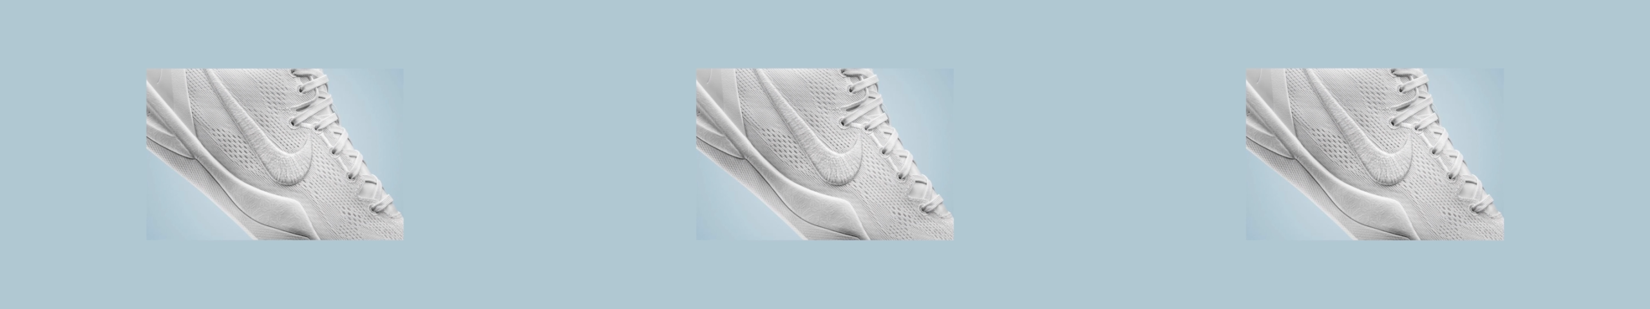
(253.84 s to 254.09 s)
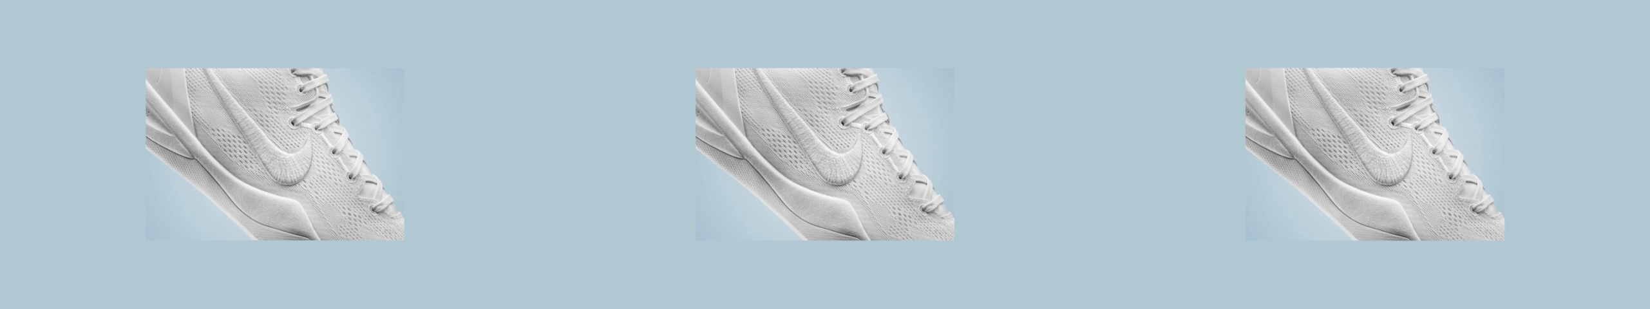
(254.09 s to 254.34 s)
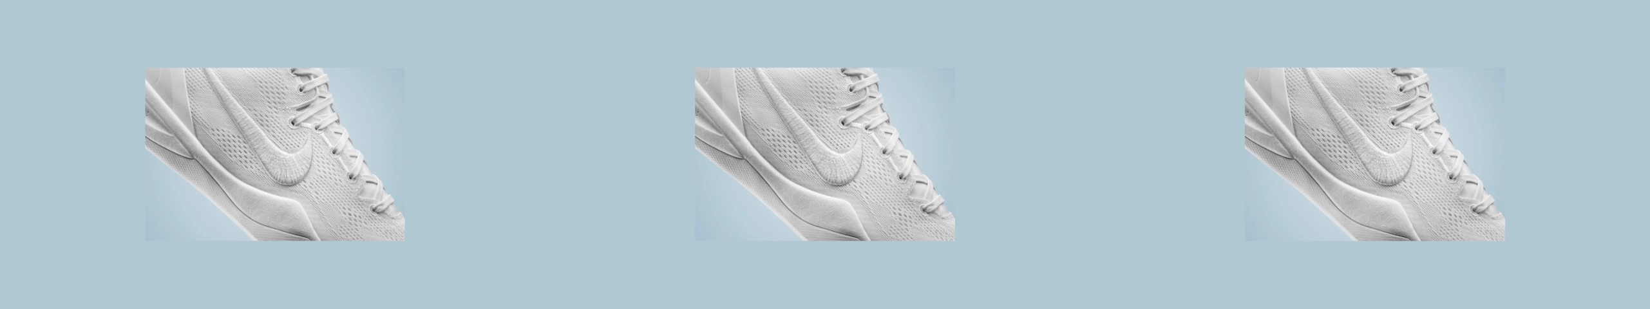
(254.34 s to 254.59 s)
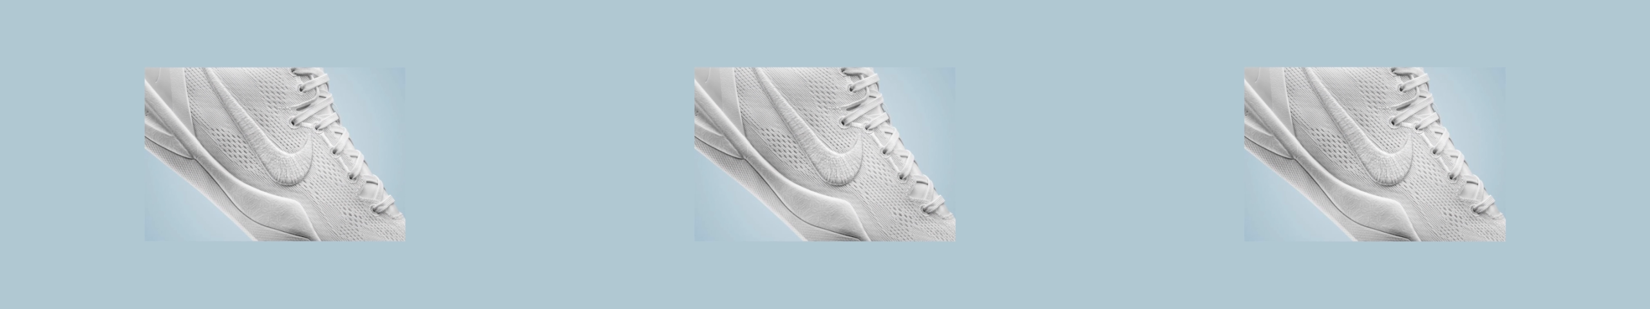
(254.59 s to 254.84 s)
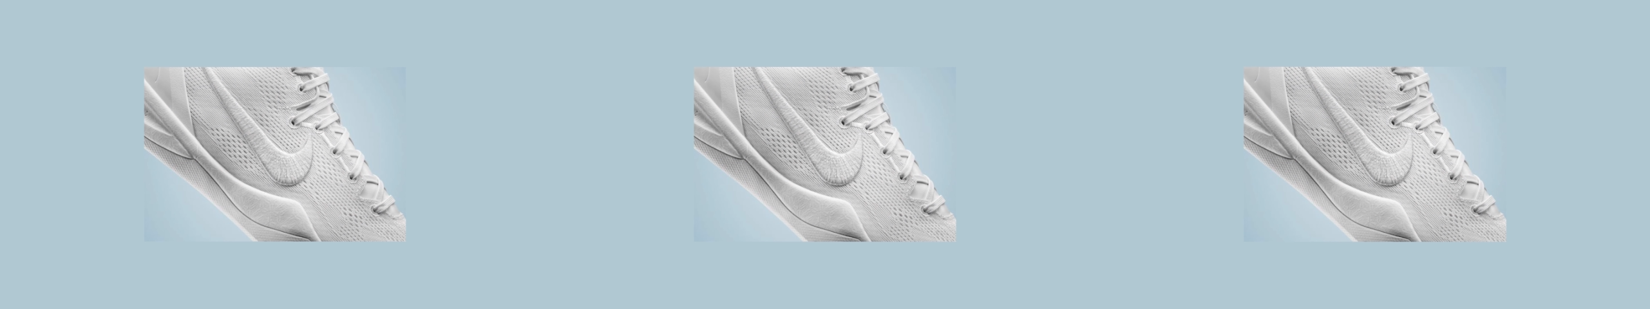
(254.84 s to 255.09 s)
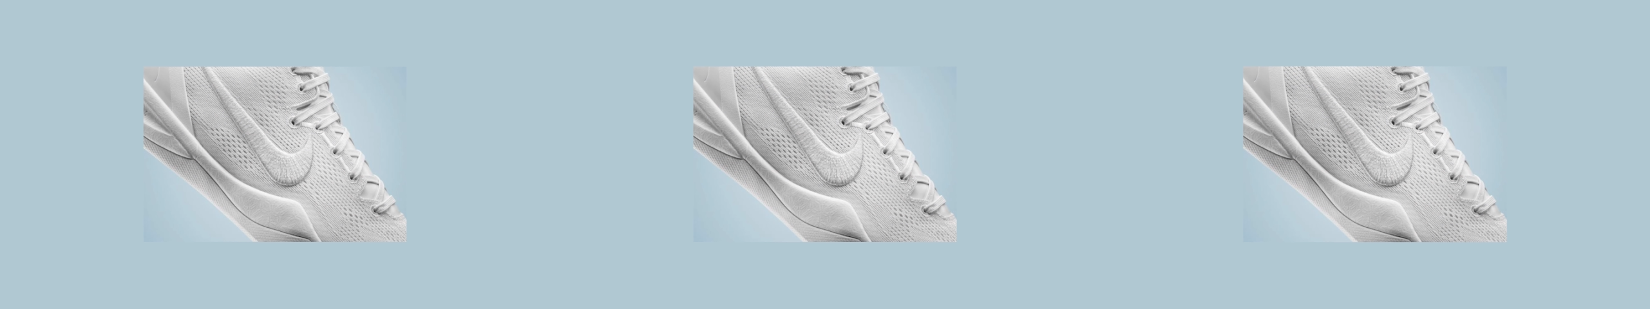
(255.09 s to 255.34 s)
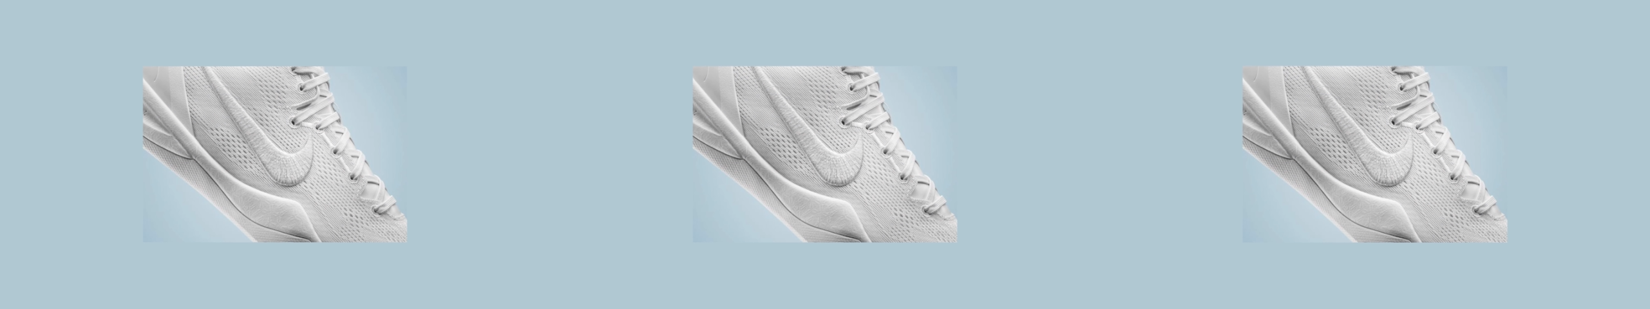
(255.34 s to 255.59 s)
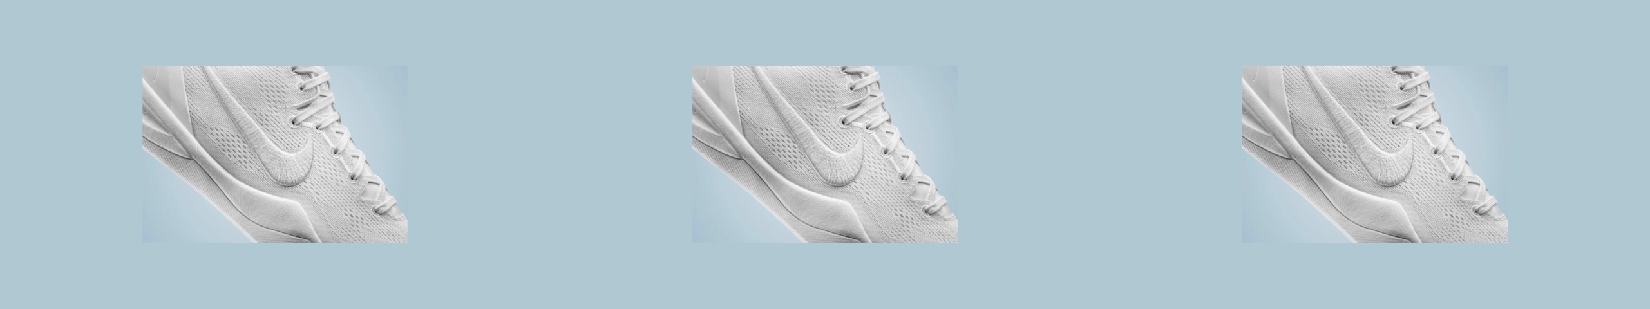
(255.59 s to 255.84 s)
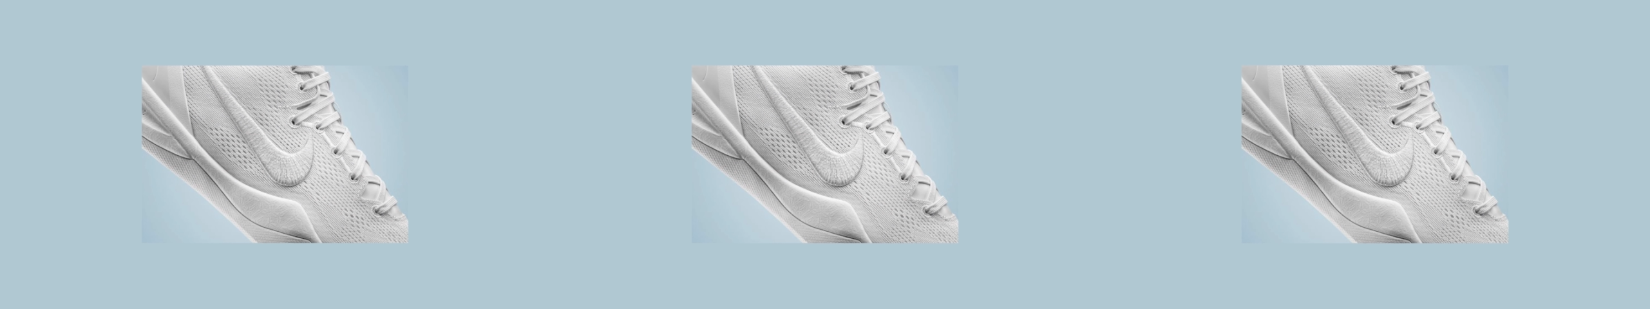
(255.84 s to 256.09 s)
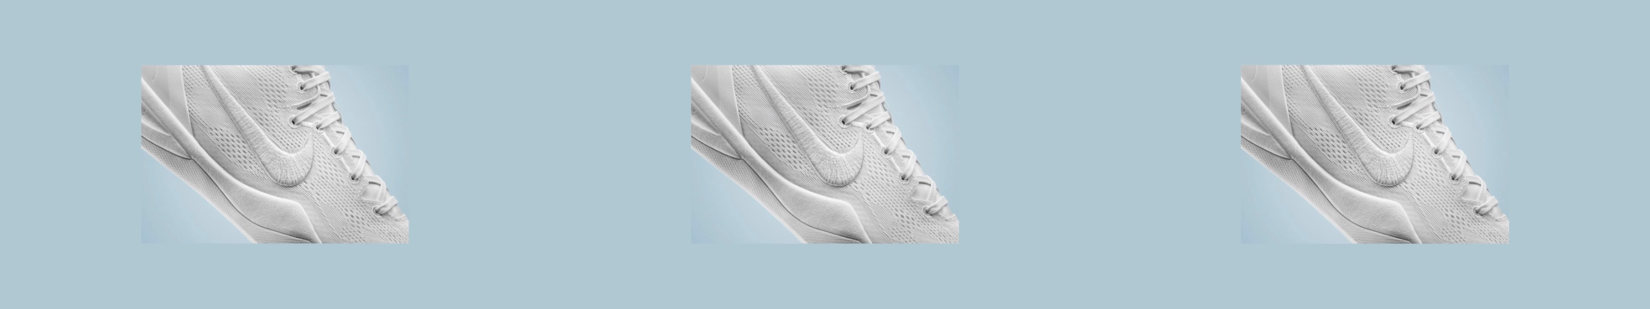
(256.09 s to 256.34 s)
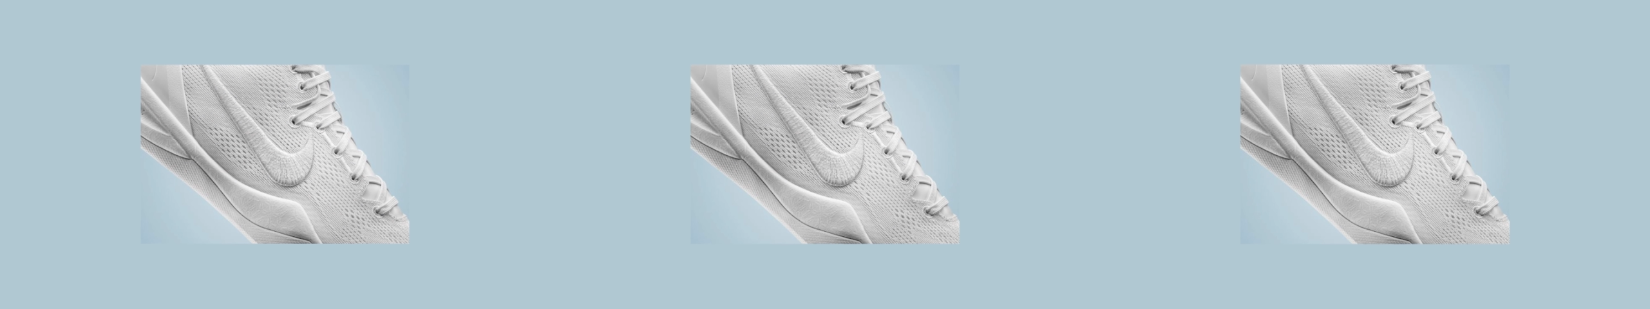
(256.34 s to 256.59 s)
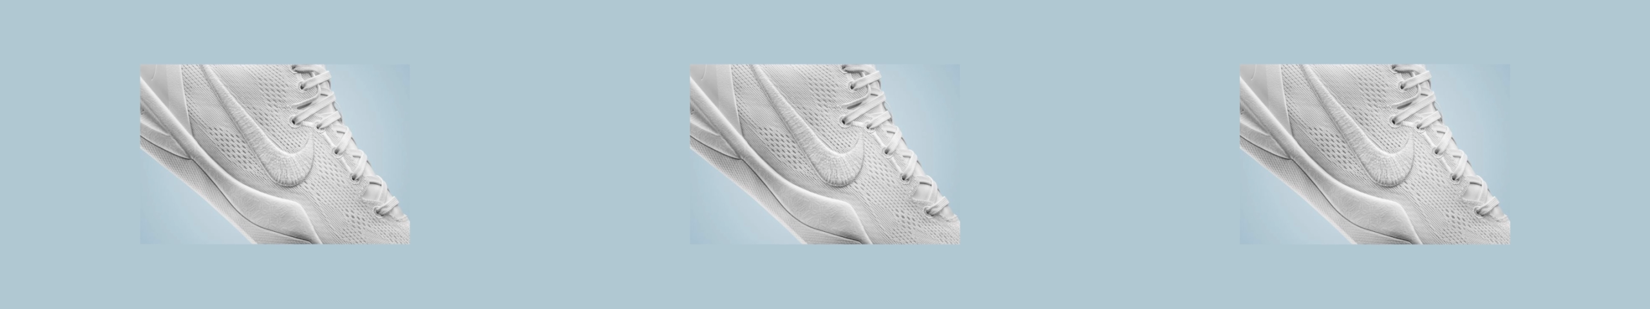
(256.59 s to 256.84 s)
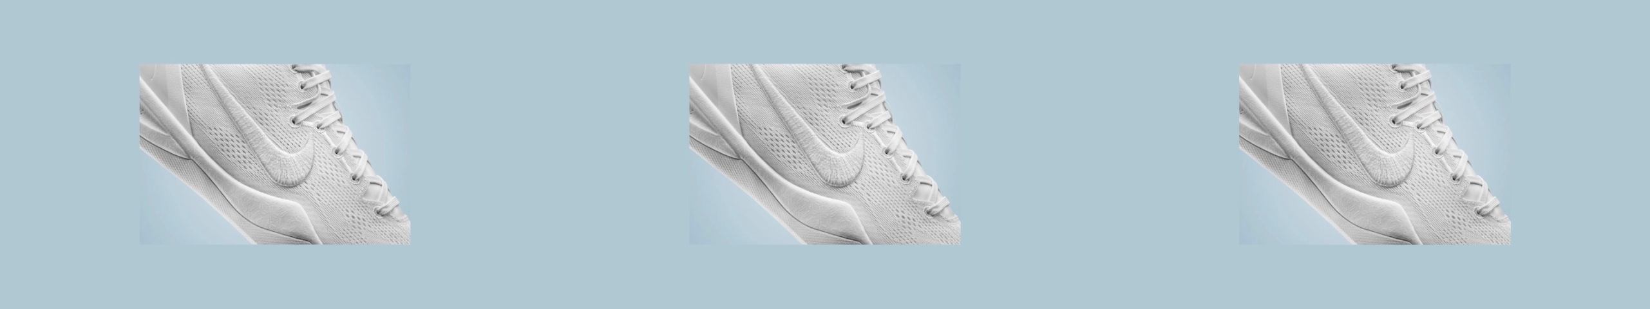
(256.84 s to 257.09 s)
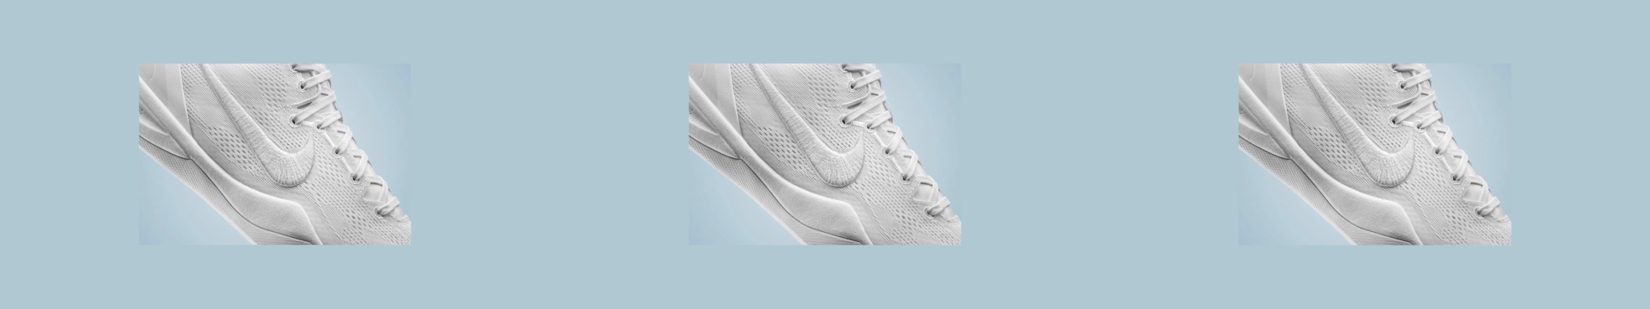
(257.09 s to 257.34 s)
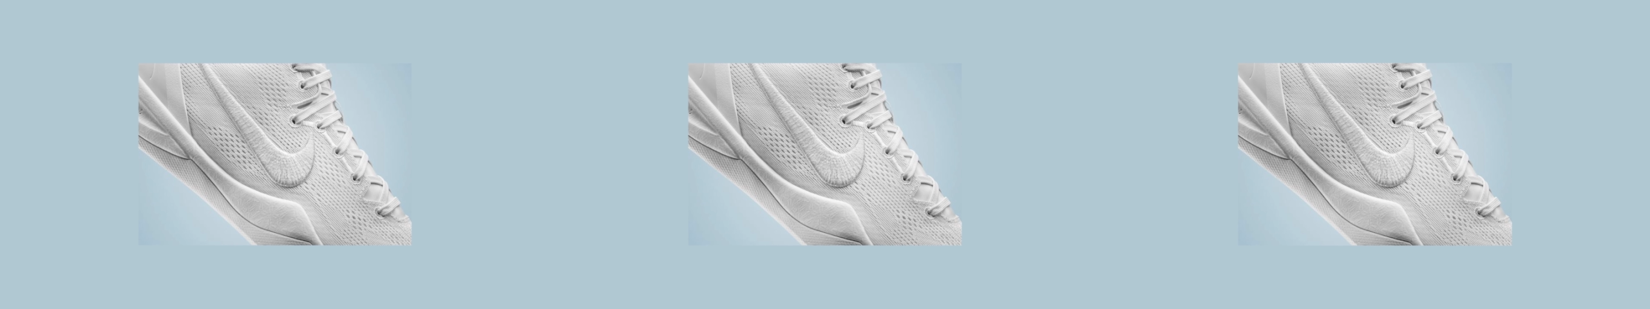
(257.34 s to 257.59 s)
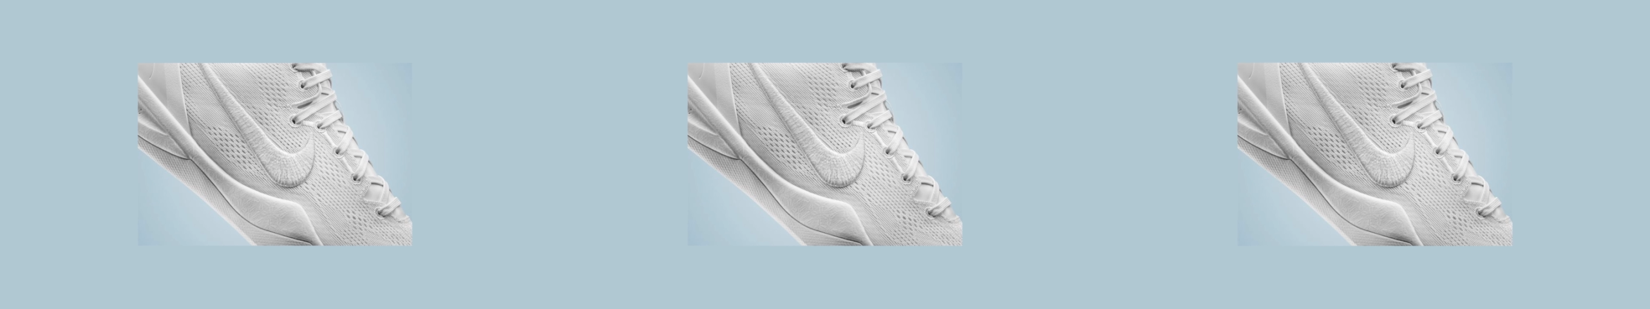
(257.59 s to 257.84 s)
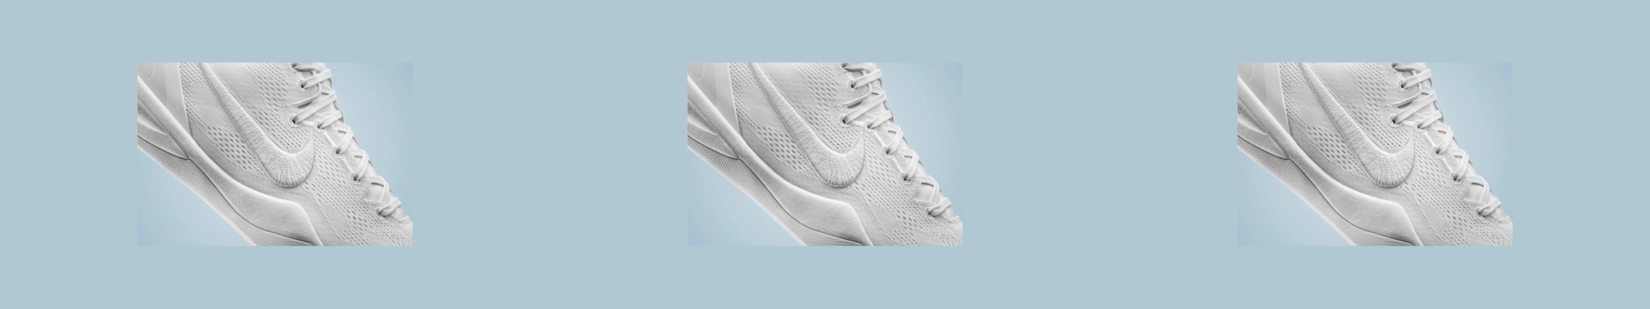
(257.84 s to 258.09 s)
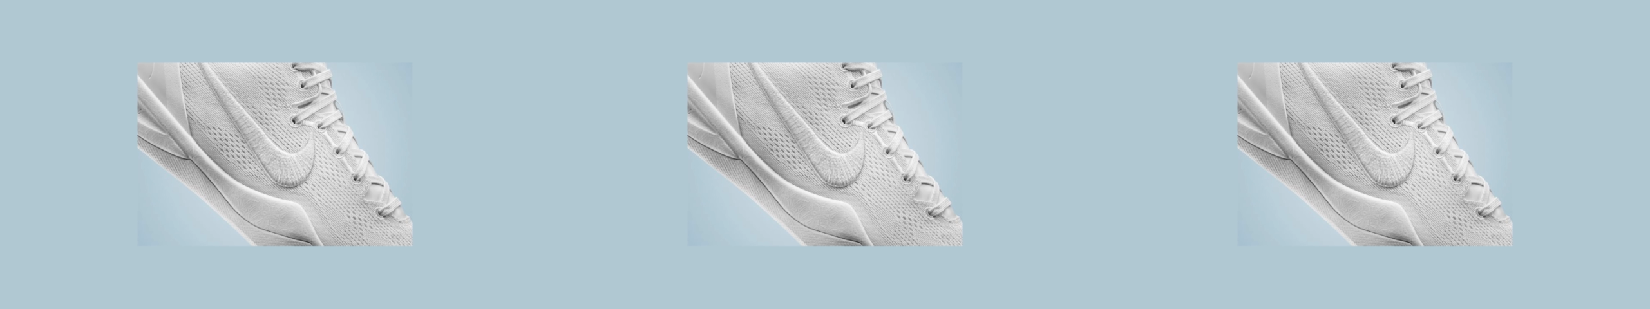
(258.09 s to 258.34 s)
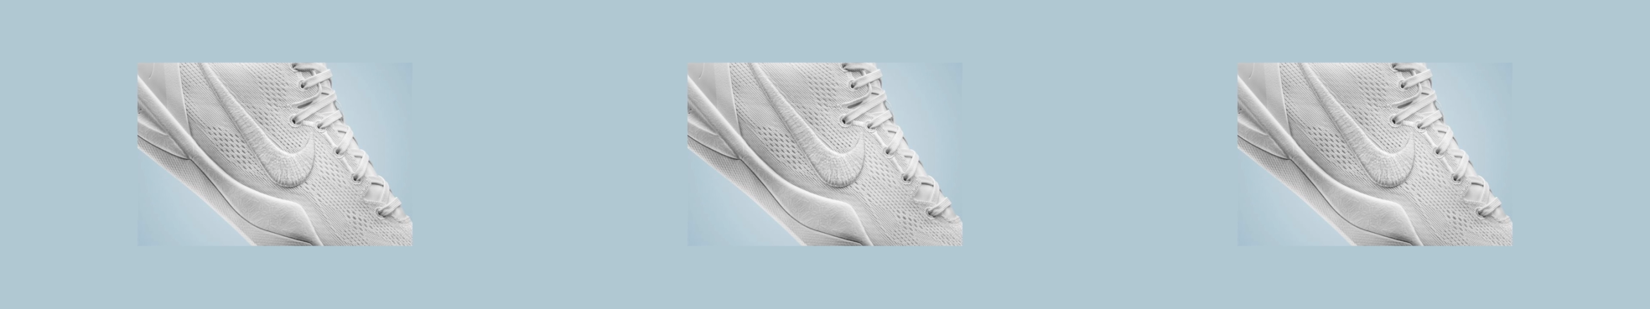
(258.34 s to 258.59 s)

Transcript: [unreadable: no face in view]